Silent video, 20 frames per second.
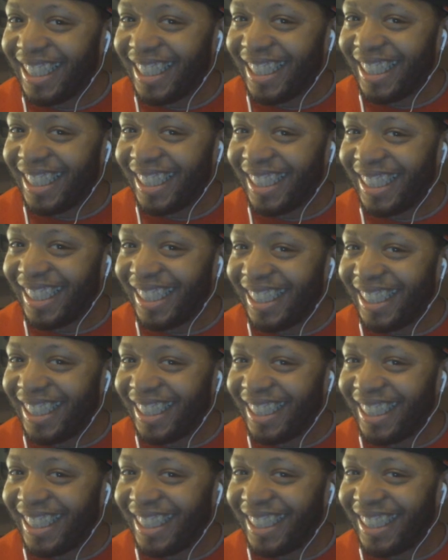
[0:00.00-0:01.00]

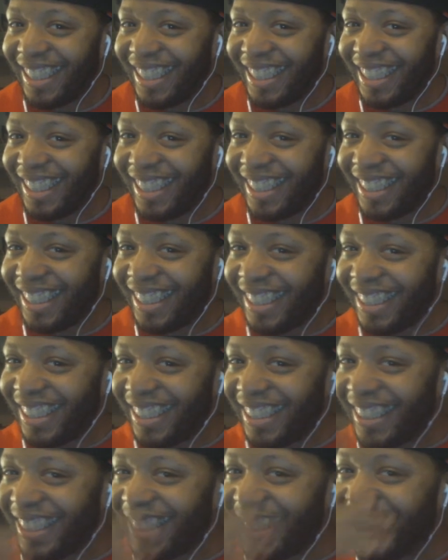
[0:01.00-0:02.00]

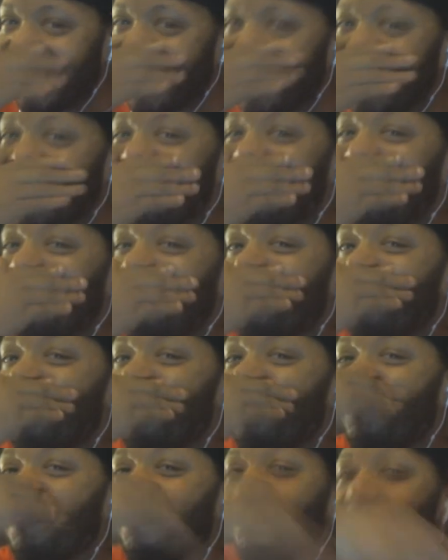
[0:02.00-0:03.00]

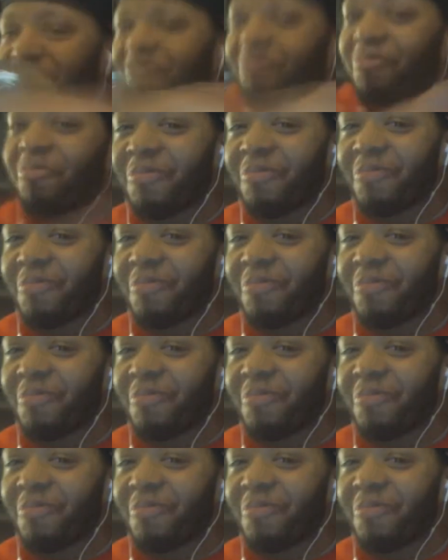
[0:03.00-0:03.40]
Nothing is said.